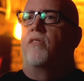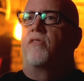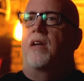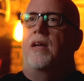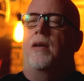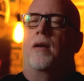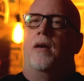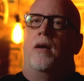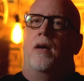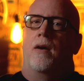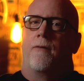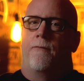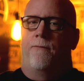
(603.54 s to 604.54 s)
is a
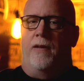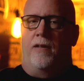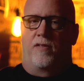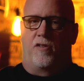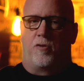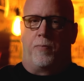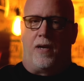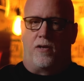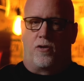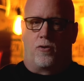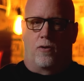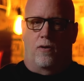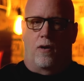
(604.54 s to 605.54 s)
vintage
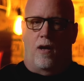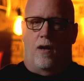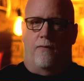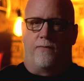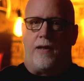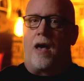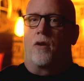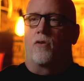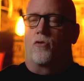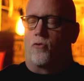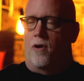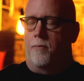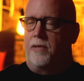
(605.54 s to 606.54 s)
picture of Donald
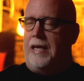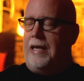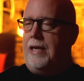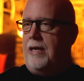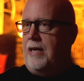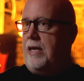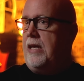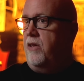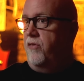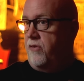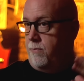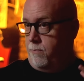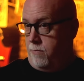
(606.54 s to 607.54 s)
Trump getting in
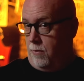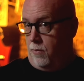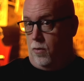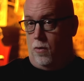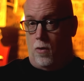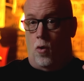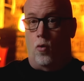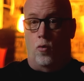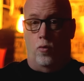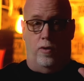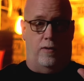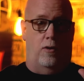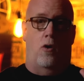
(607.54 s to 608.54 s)
his
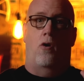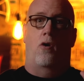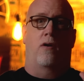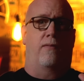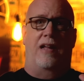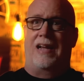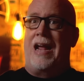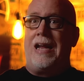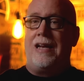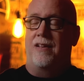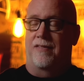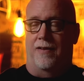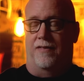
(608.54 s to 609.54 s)
old, long, like
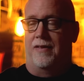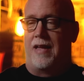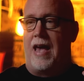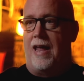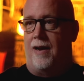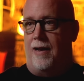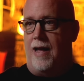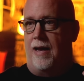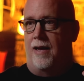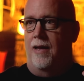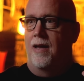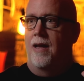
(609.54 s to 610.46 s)
86 Cadillac,